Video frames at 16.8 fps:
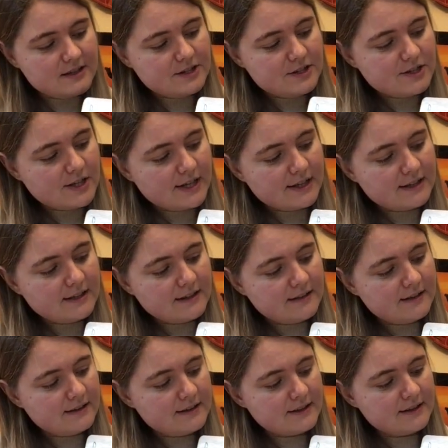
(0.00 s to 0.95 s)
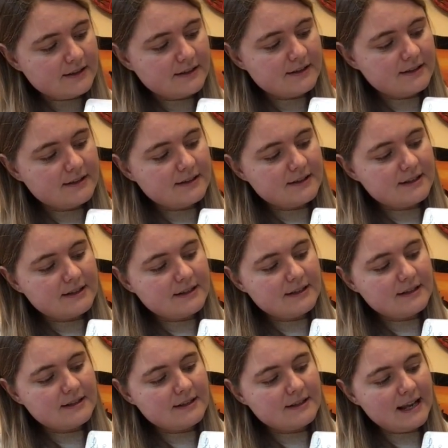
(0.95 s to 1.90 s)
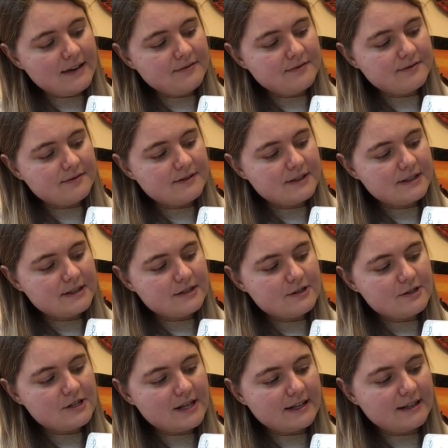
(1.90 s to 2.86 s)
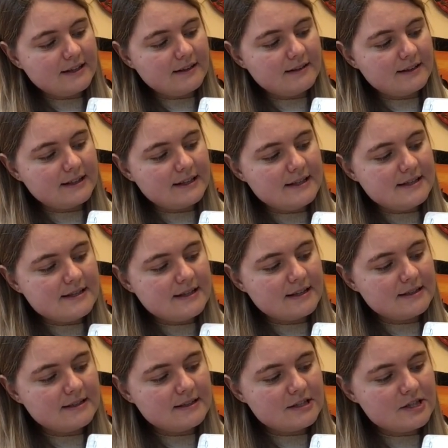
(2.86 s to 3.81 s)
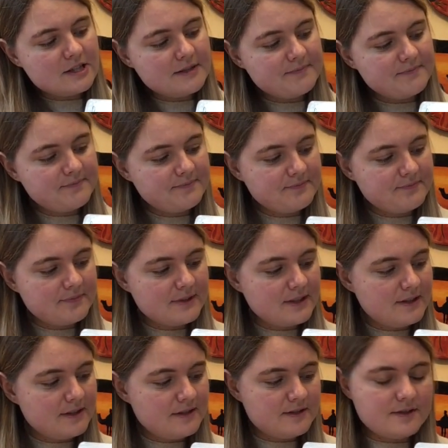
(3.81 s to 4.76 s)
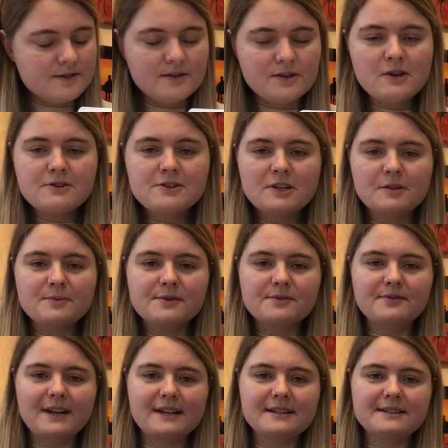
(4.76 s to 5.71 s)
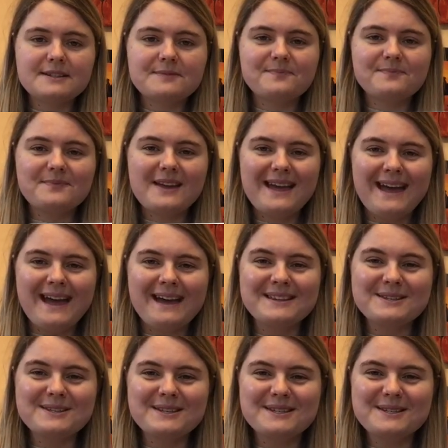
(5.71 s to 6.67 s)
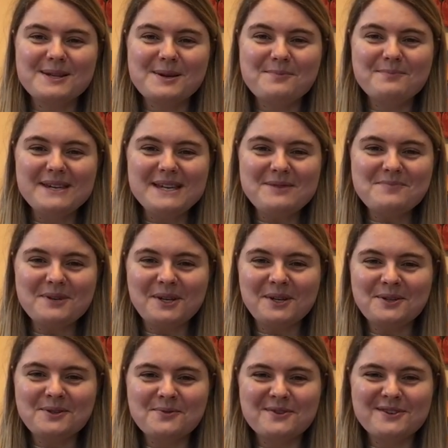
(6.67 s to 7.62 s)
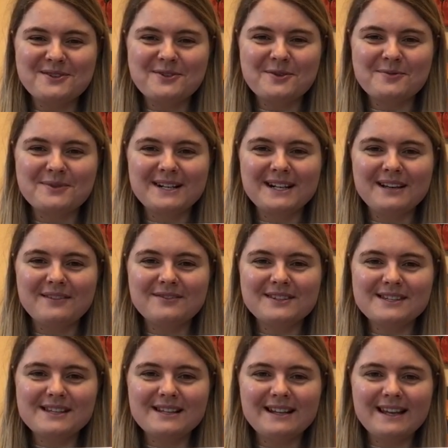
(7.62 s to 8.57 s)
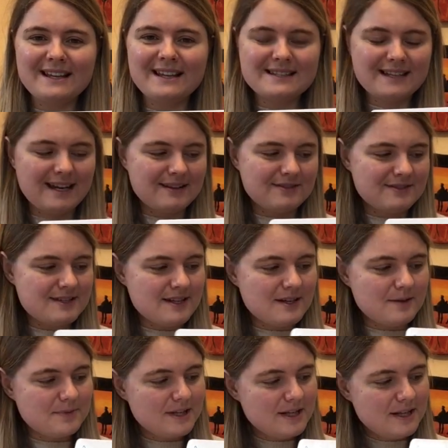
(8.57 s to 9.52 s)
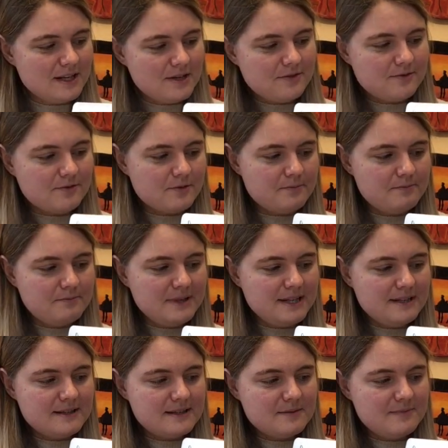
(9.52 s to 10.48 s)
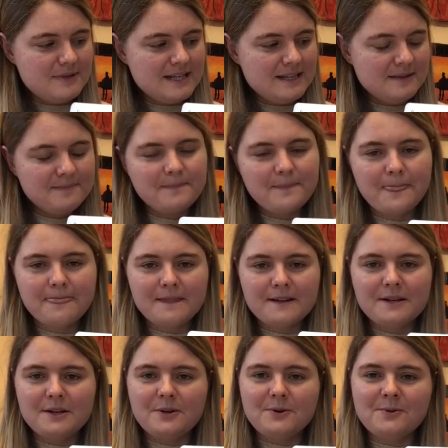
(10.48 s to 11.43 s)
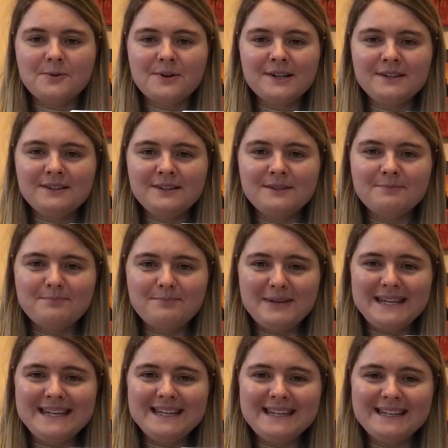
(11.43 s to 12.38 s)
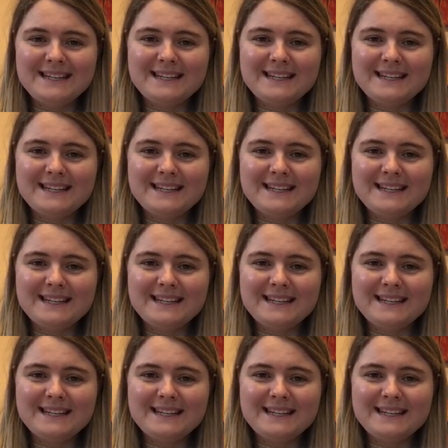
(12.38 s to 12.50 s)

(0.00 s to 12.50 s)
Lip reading: checking our clef, checking our key signature. So no sharps or flats, and it's a B because we're in treble clef. So let's count up from B to B. 1, B,